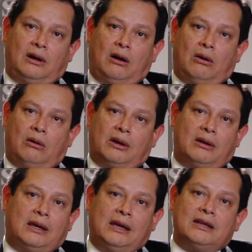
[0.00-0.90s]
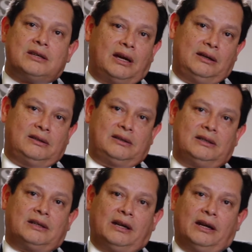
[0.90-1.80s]
Our key challenge
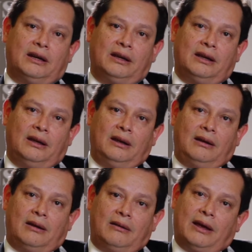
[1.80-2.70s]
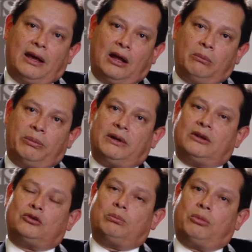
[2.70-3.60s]
is clearly helping
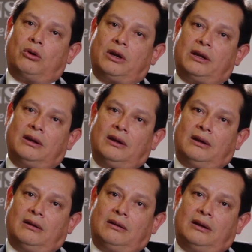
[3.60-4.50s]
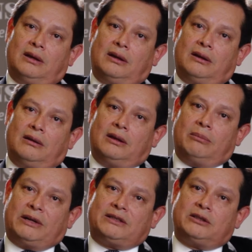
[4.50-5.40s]
and supporting
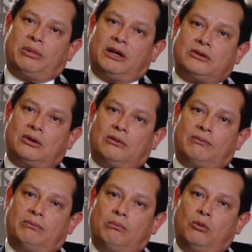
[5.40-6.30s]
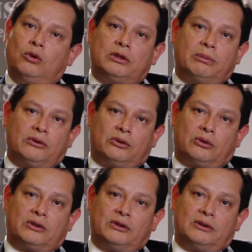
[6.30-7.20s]
the participation of multiple
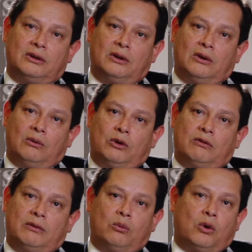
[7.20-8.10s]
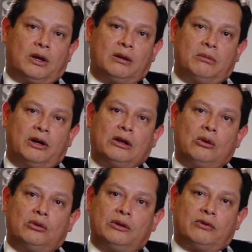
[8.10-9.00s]
sources. We've been working very
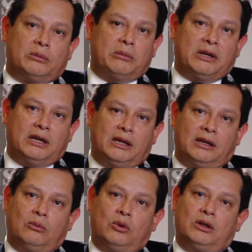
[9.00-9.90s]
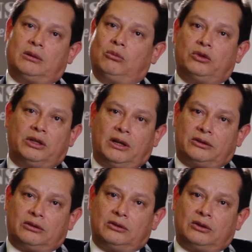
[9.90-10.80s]
closely from the beginning with the
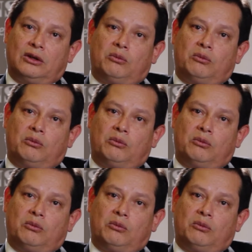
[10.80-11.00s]
multilaterals.